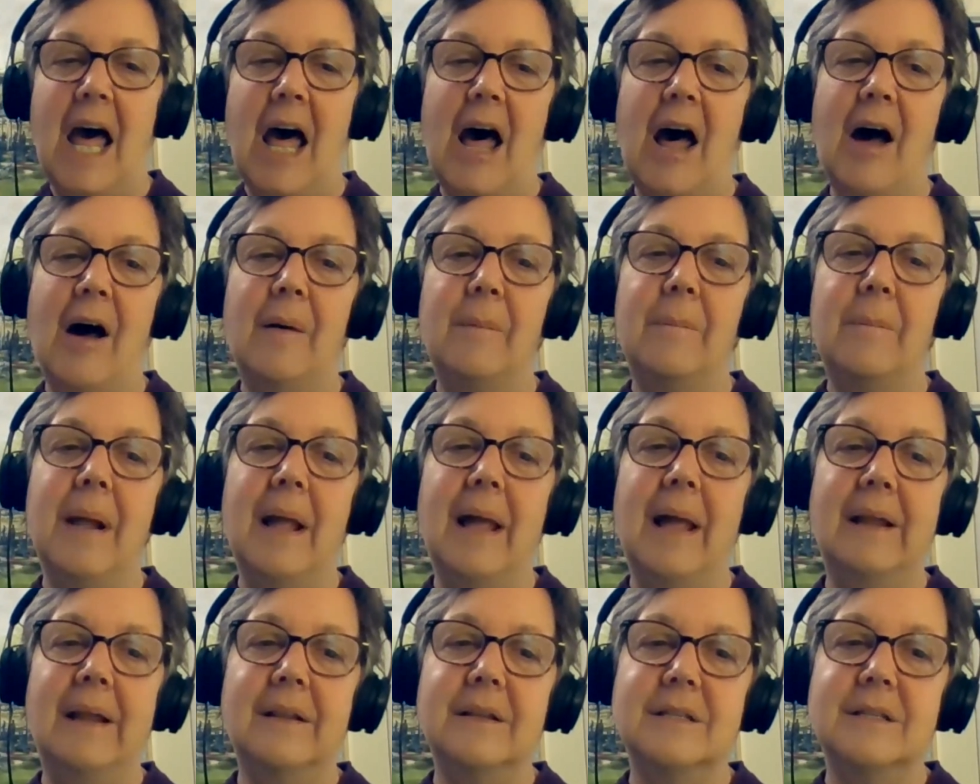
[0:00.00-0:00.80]

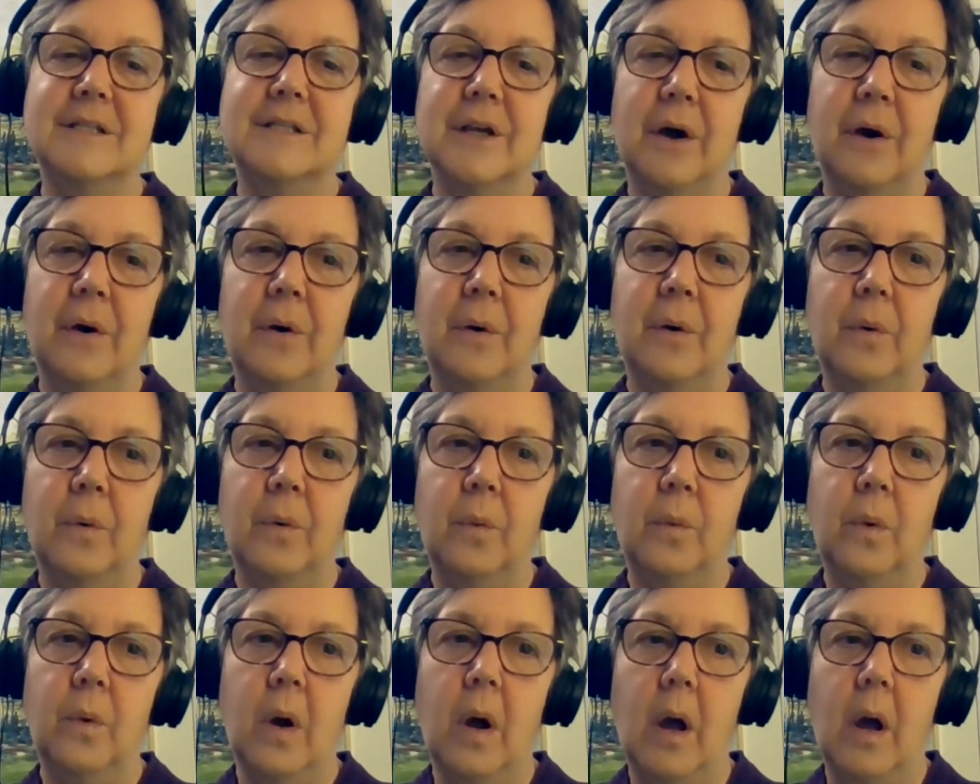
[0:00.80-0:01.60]
And
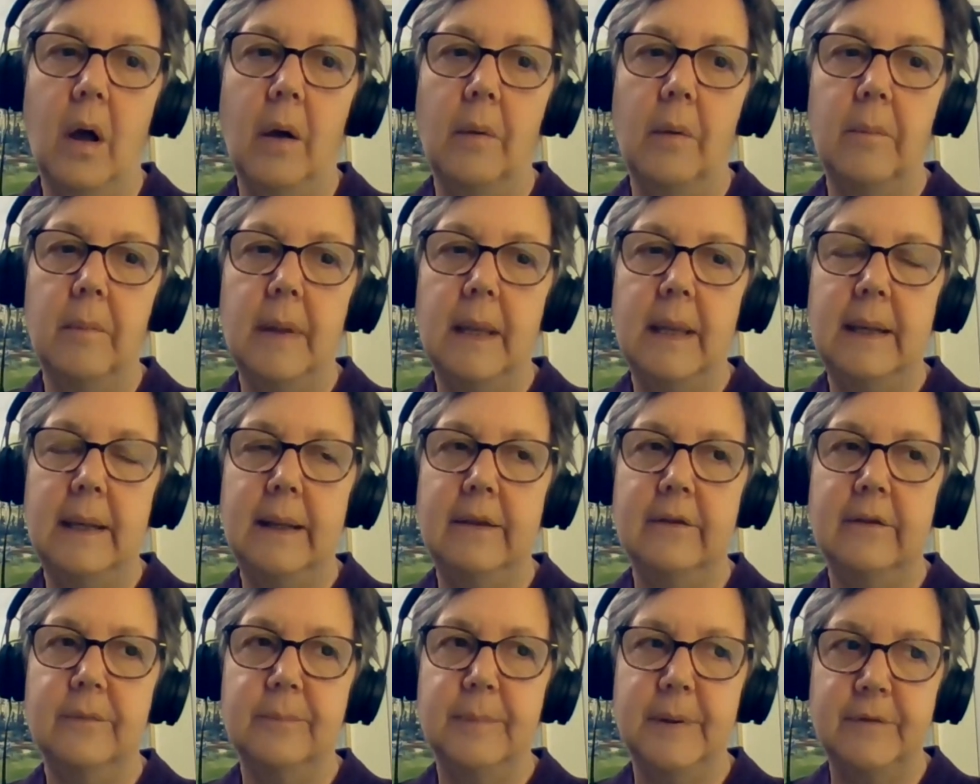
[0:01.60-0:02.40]
so it
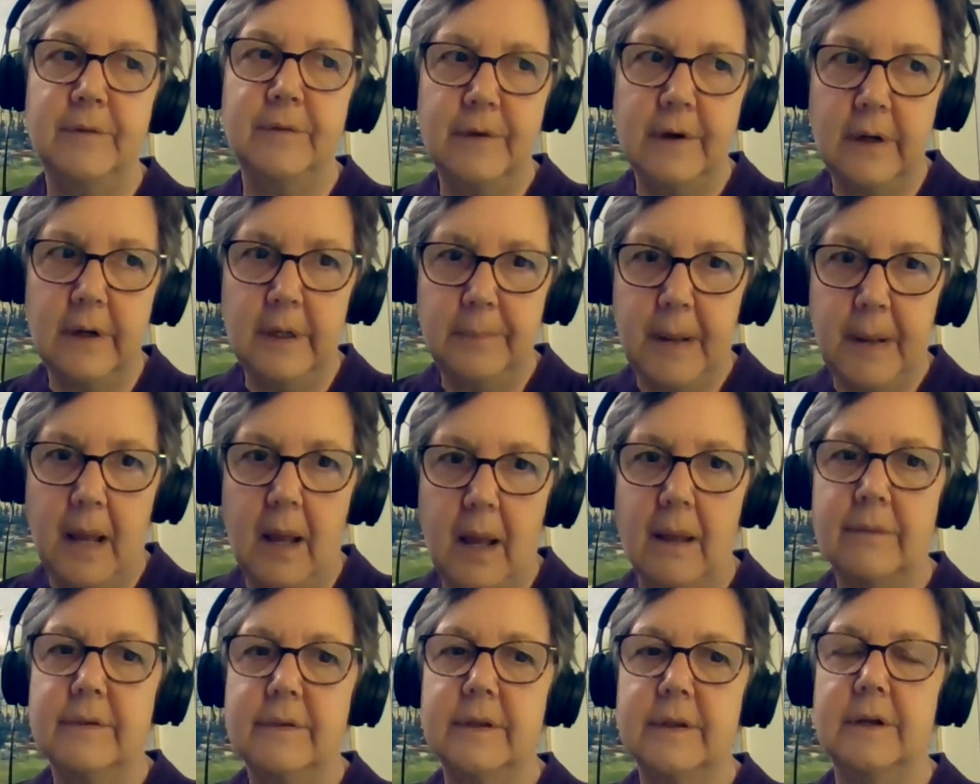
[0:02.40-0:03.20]
has been very
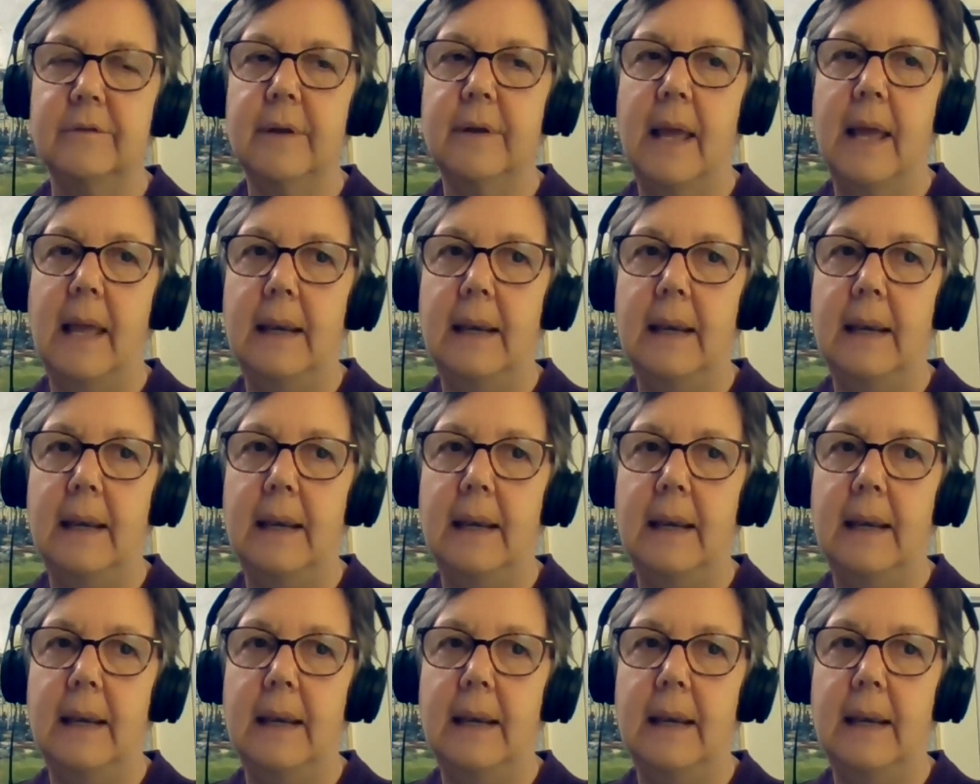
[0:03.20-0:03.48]
positive.